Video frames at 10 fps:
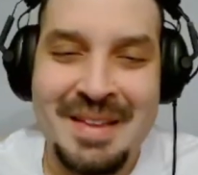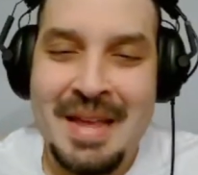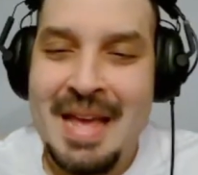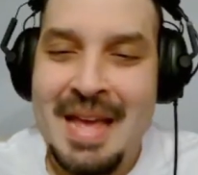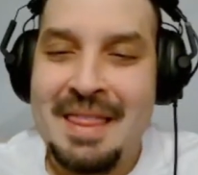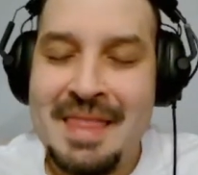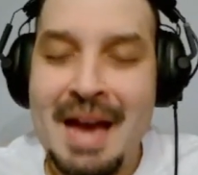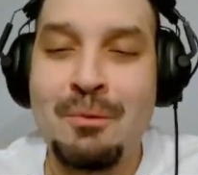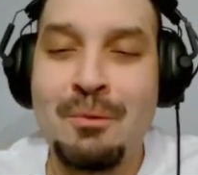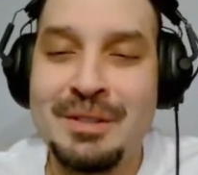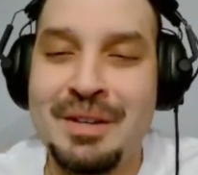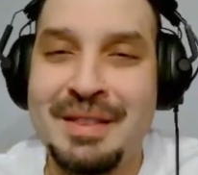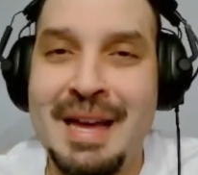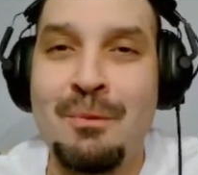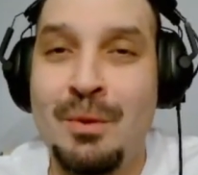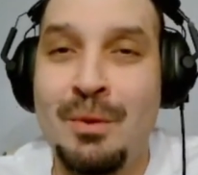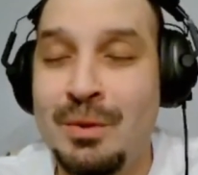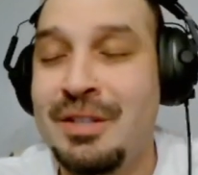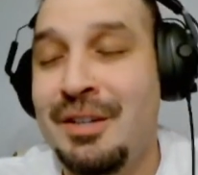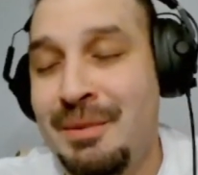That one was a good moment.